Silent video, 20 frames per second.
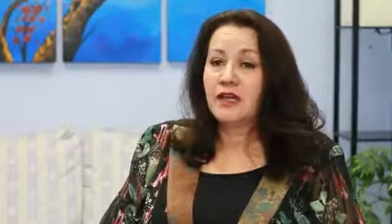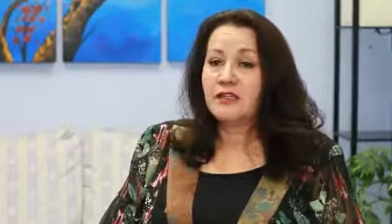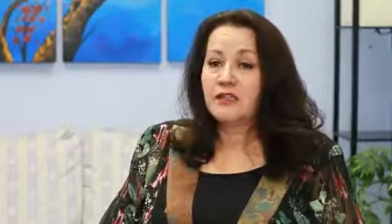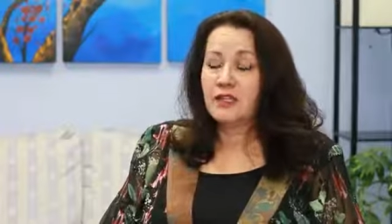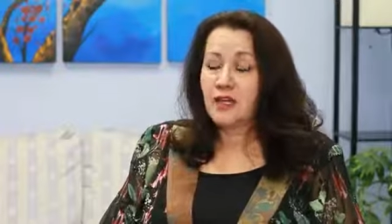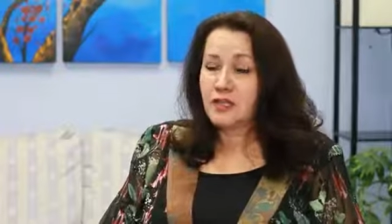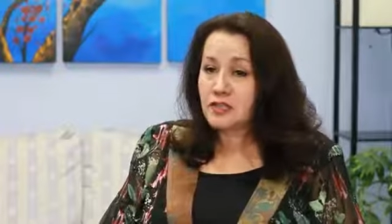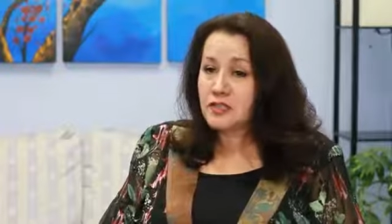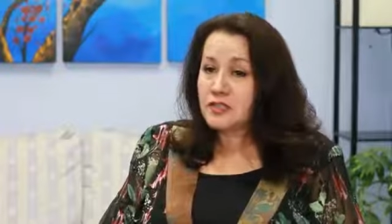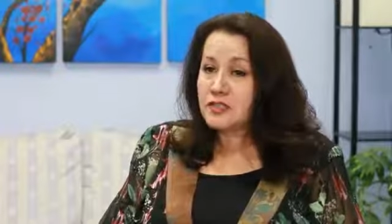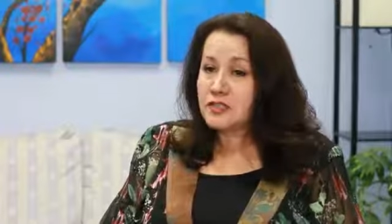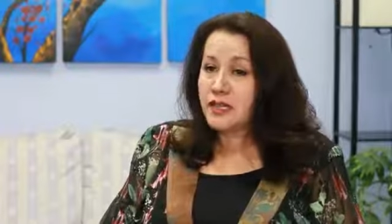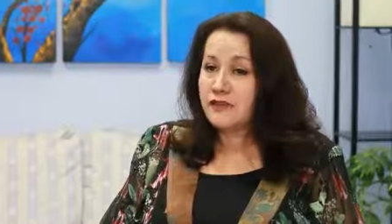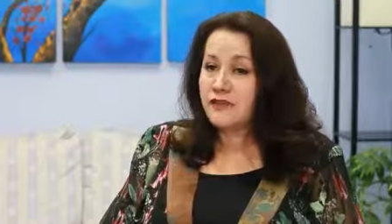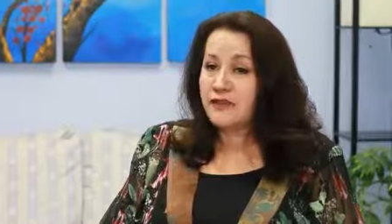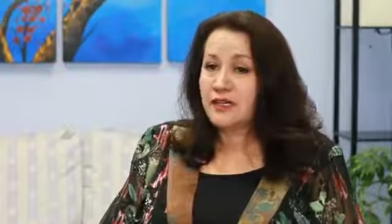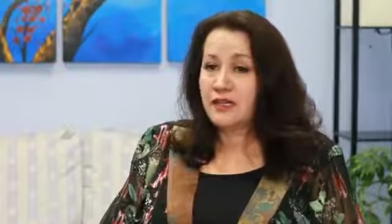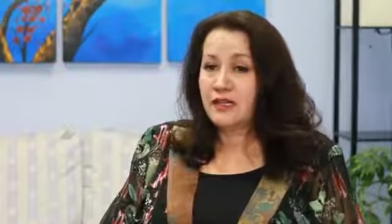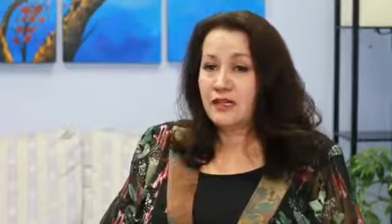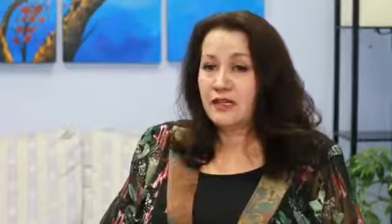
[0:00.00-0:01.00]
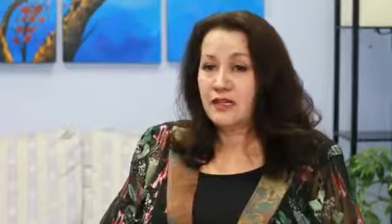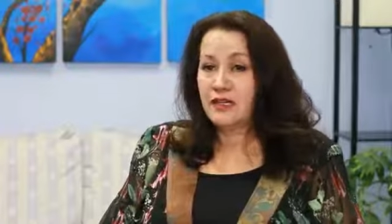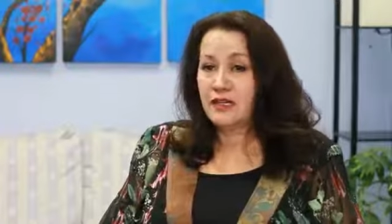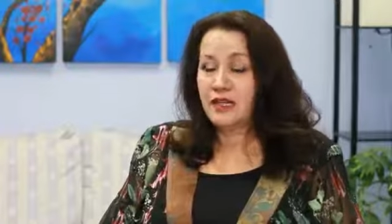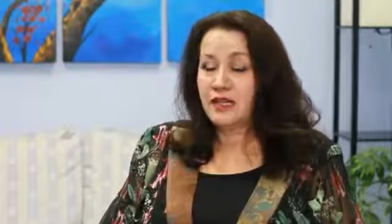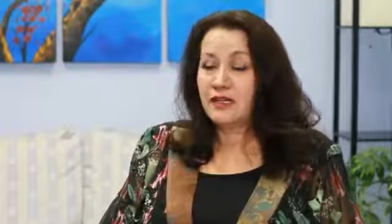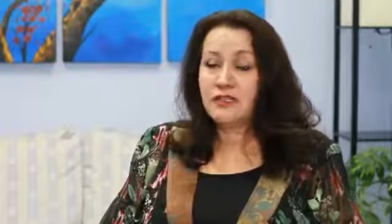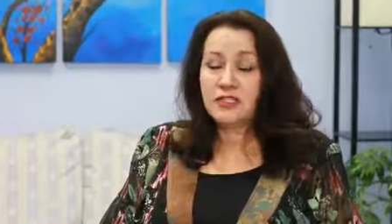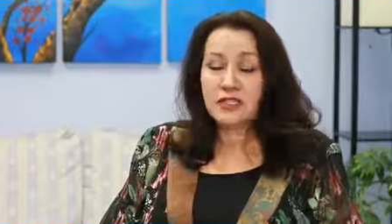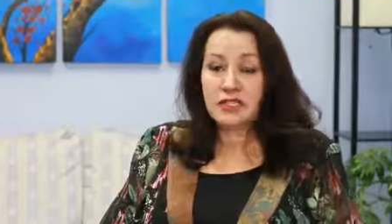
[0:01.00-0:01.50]
Dr. Devi
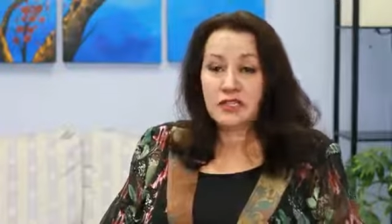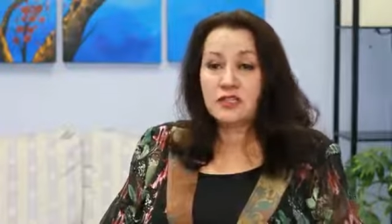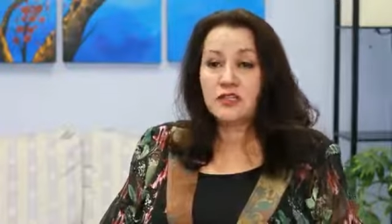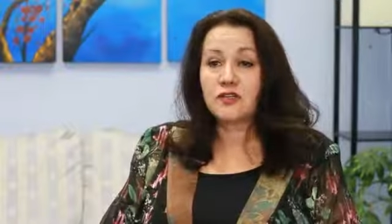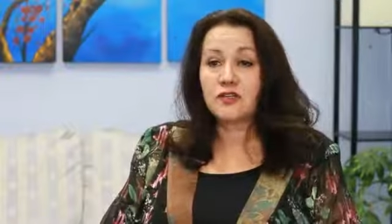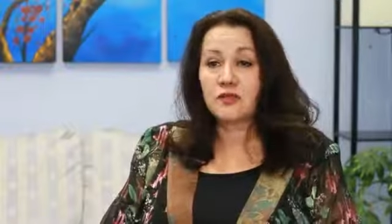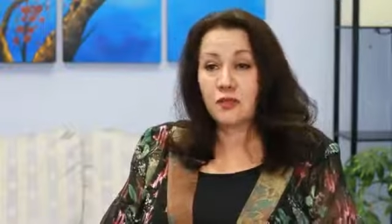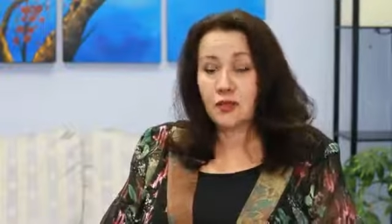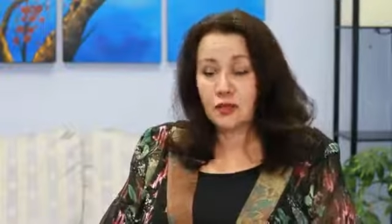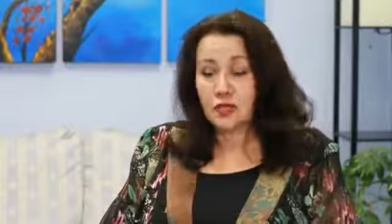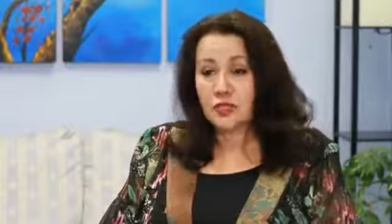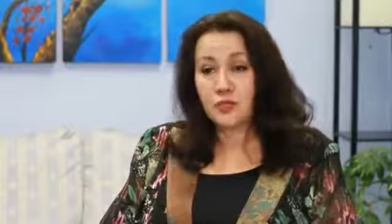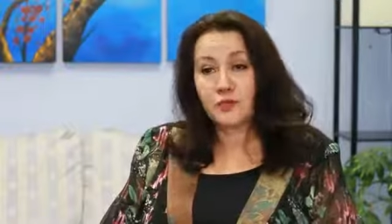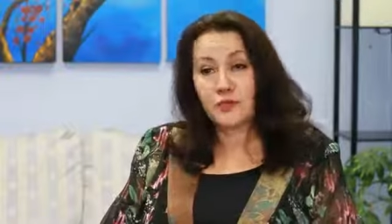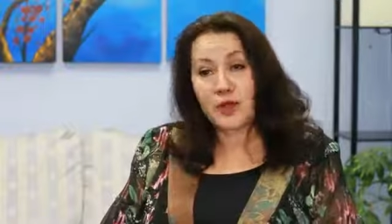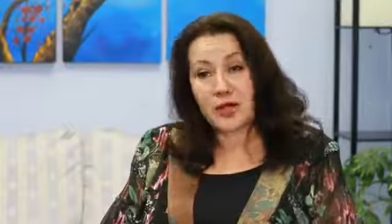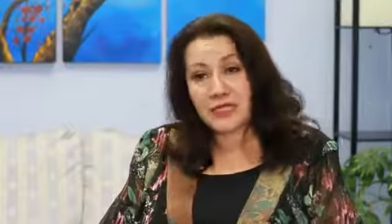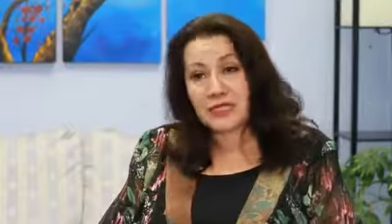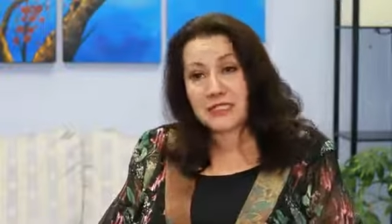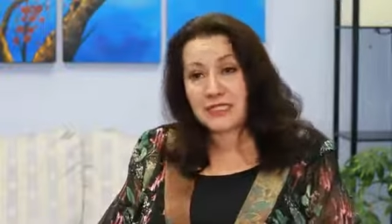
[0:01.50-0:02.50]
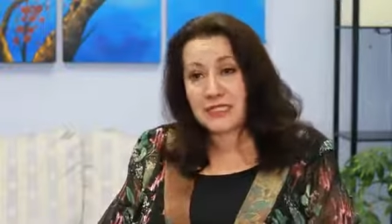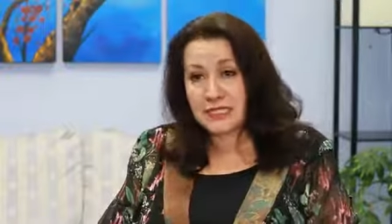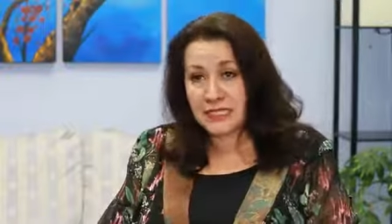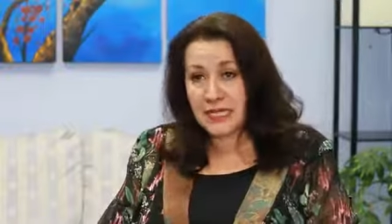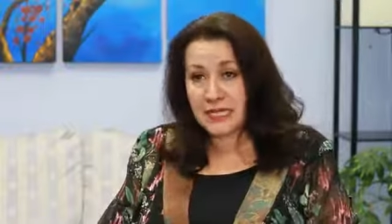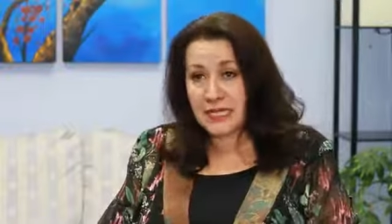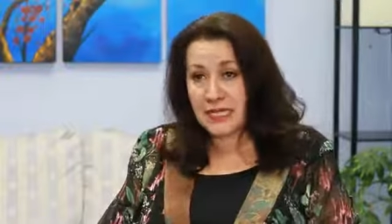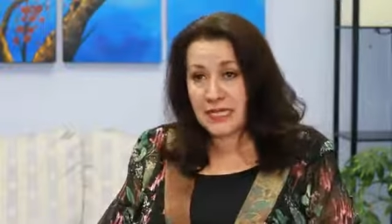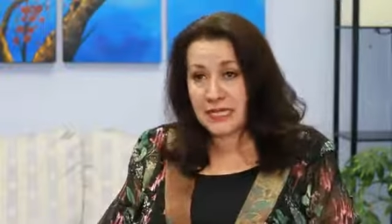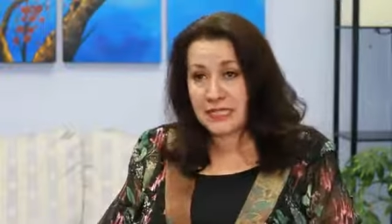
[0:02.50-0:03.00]
and her sister, who also practices
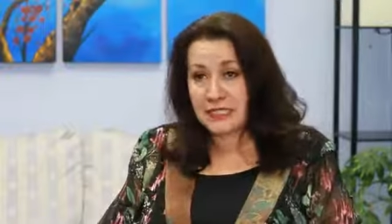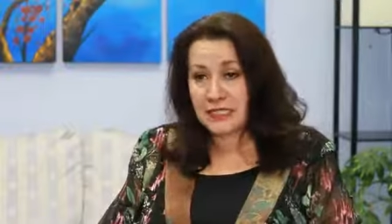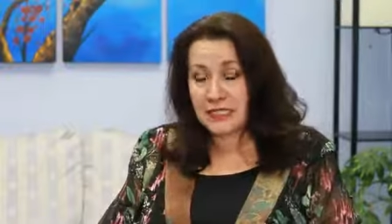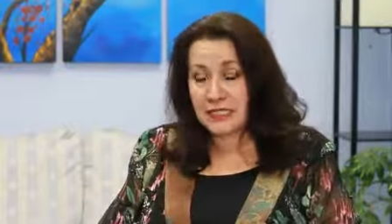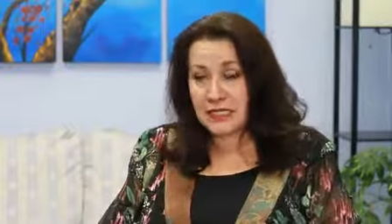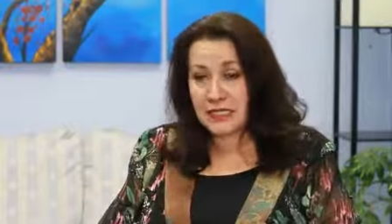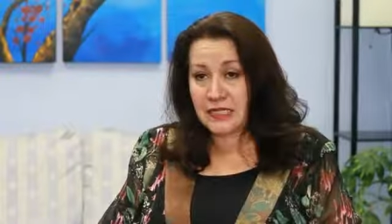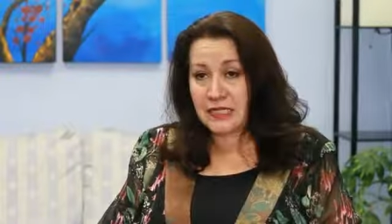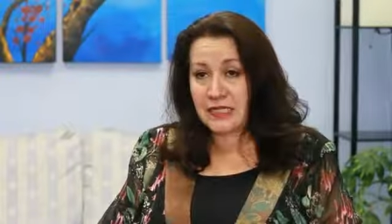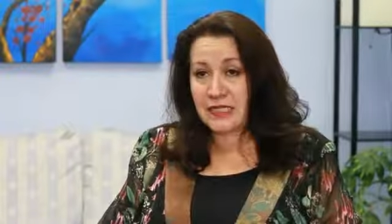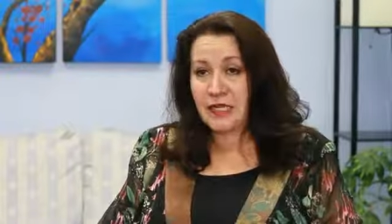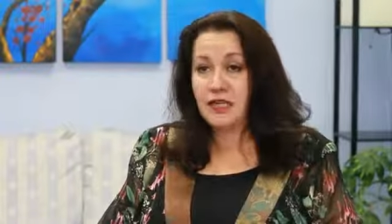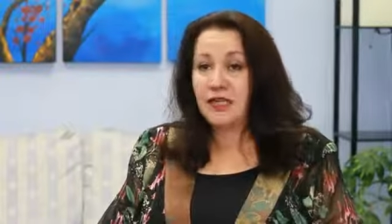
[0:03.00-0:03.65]
NAET,